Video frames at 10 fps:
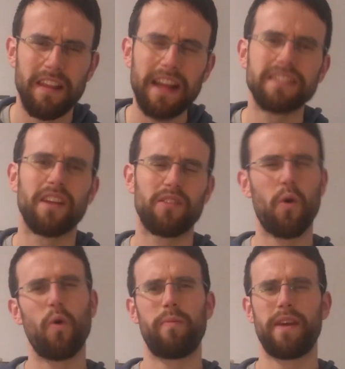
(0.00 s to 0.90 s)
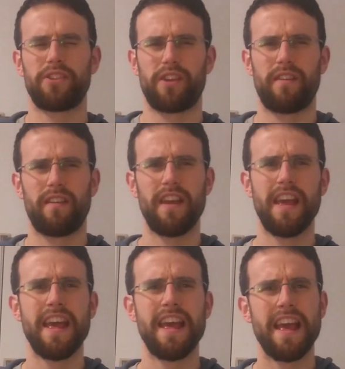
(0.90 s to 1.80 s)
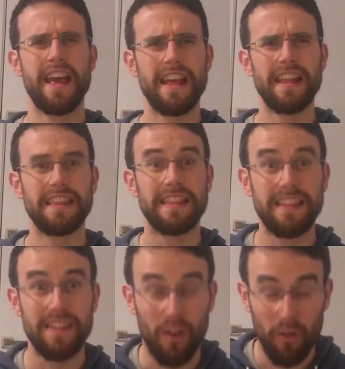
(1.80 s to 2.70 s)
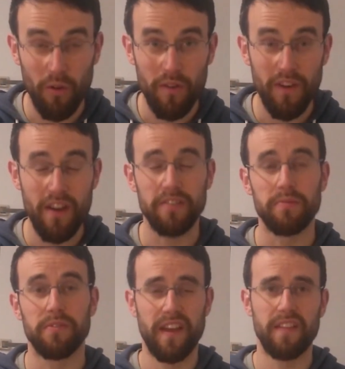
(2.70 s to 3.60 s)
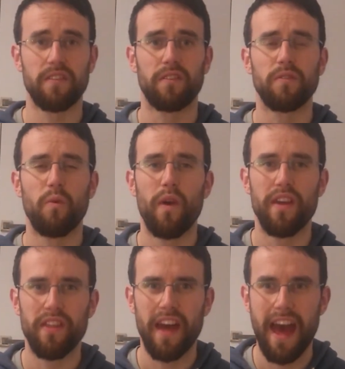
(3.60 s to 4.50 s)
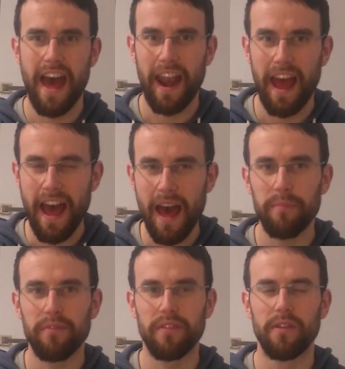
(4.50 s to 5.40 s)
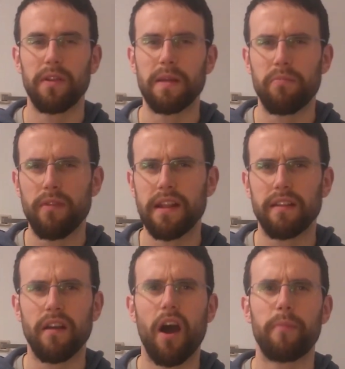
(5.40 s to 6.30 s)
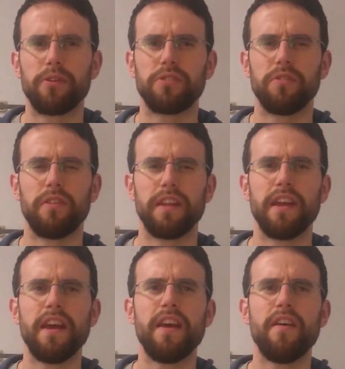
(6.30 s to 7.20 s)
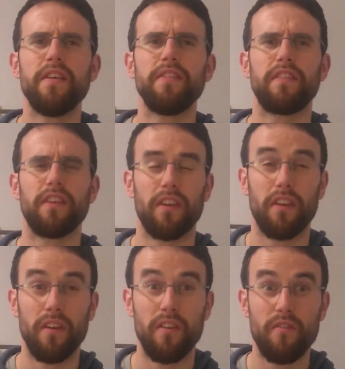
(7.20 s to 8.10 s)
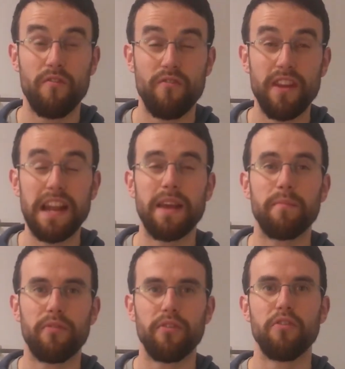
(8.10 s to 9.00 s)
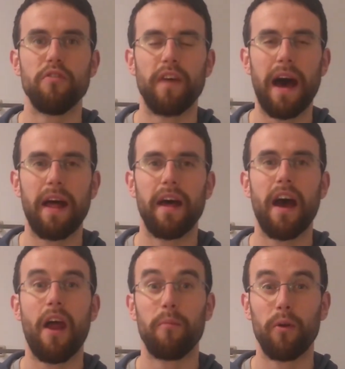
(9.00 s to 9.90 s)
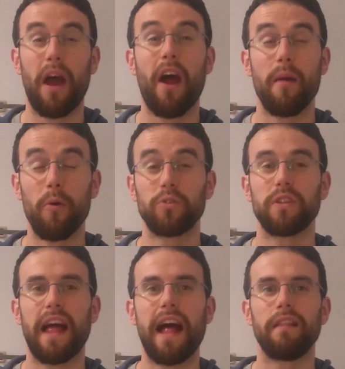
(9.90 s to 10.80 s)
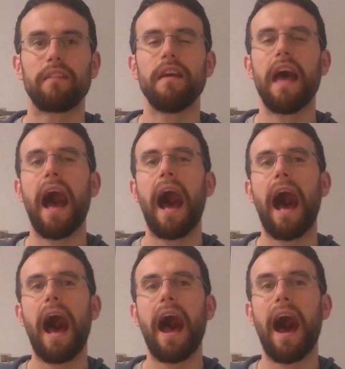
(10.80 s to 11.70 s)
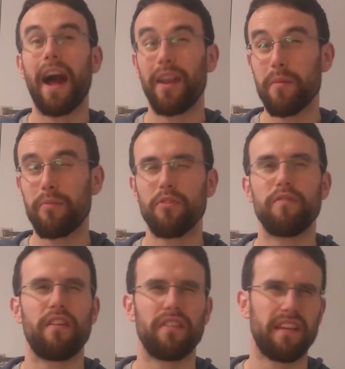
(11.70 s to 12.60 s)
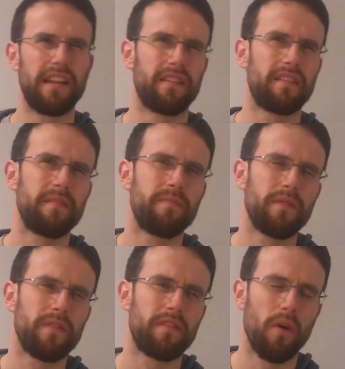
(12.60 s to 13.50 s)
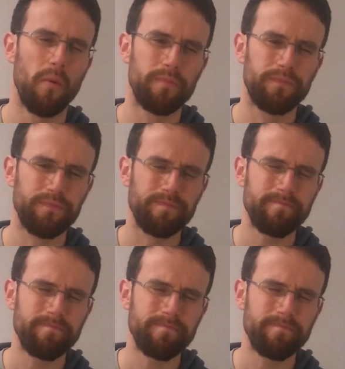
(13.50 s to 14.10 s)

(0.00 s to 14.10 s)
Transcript: Now, that's not the whole picture. The coronavirus presents us with an absolutely brilliant opportunity to really improve our emotional health and improve our resilience. So